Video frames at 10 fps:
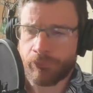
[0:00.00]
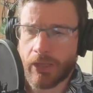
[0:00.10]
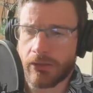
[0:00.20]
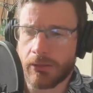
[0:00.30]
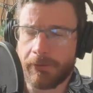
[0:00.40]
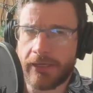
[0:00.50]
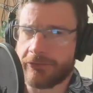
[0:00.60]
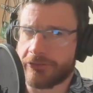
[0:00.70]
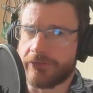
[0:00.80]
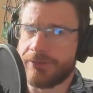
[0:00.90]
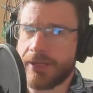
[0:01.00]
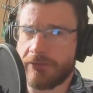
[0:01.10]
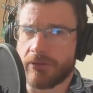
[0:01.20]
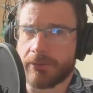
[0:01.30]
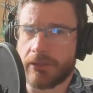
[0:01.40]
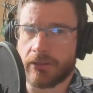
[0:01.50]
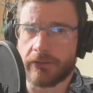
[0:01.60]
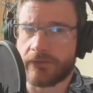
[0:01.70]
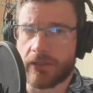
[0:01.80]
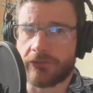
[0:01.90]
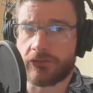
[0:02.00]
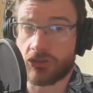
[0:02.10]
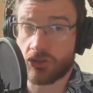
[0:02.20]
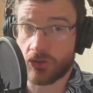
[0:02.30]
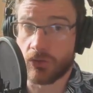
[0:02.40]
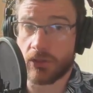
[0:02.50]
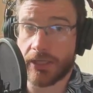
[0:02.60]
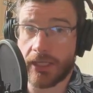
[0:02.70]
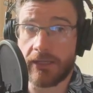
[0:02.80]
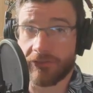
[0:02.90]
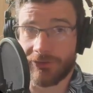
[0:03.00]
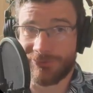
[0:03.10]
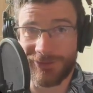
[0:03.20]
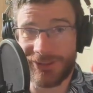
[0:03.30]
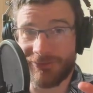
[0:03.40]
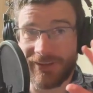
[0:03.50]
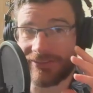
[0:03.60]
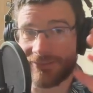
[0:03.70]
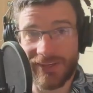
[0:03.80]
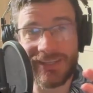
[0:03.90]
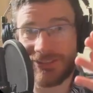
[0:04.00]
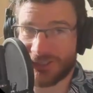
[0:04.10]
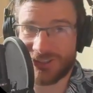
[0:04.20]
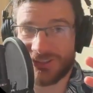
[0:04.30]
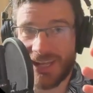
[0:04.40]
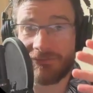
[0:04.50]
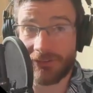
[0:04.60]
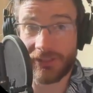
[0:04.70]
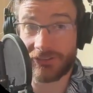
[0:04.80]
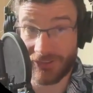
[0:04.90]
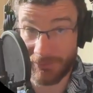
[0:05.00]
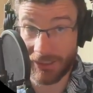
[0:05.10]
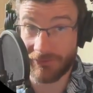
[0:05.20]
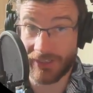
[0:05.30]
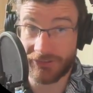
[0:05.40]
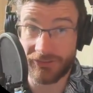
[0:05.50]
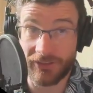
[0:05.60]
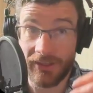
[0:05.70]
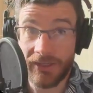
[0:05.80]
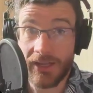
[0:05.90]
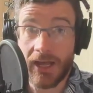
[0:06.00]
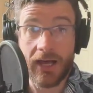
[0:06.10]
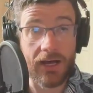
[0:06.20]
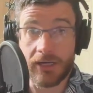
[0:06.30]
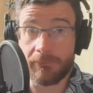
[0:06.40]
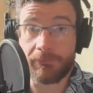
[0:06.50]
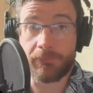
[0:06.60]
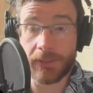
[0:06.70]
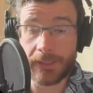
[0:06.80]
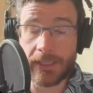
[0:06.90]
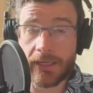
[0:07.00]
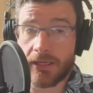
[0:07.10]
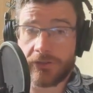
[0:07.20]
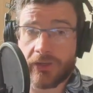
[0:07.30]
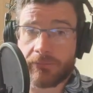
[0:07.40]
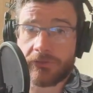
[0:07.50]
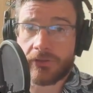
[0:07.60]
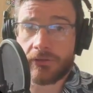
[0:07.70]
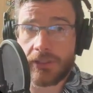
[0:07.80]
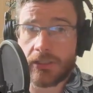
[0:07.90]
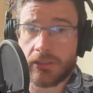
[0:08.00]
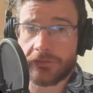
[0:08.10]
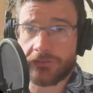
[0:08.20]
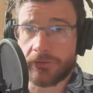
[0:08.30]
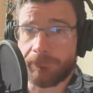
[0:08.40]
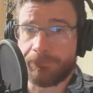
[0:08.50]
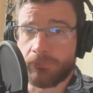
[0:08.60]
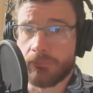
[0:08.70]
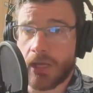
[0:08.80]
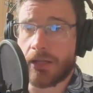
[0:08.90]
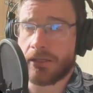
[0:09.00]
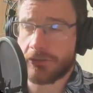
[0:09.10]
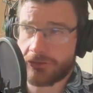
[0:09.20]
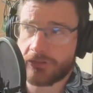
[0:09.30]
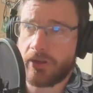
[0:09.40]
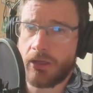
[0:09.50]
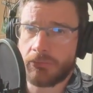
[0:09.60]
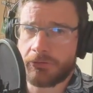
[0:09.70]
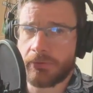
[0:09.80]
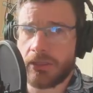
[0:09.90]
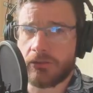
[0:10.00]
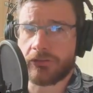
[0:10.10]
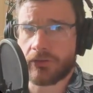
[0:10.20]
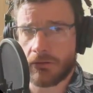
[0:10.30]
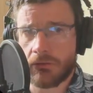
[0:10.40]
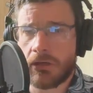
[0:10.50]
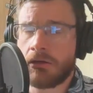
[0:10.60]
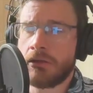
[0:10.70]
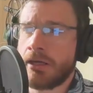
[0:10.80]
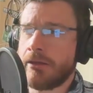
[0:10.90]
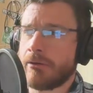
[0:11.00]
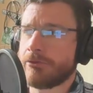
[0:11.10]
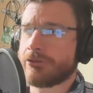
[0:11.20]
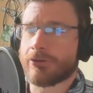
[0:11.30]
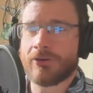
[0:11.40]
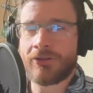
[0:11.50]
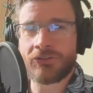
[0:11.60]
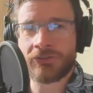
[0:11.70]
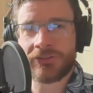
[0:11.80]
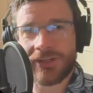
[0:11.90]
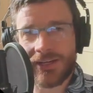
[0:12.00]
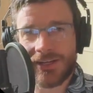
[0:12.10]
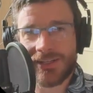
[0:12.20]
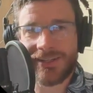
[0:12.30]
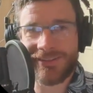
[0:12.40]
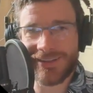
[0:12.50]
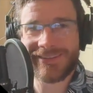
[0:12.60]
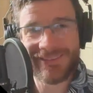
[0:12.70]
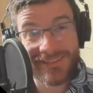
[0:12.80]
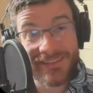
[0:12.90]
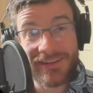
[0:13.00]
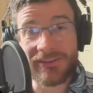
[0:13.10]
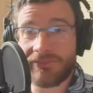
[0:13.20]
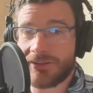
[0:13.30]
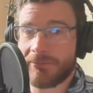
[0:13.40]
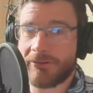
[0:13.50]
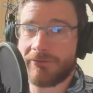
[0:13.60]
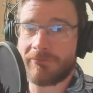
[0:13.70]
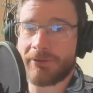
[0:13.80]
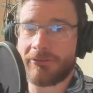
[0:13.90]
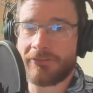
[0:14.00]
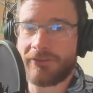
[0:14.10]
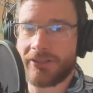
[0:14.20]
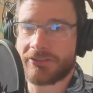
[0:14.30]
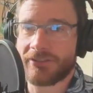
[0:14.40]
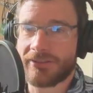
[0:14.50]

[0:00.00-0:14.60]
the pace has never been this fast, surely, even with the effect of aging and everything seeming faster. But yeah, it's absolutely nuts. And this just helps me just go, oh yeah, that was cool. I enjoyed that. And then, you feel a bit refreshed.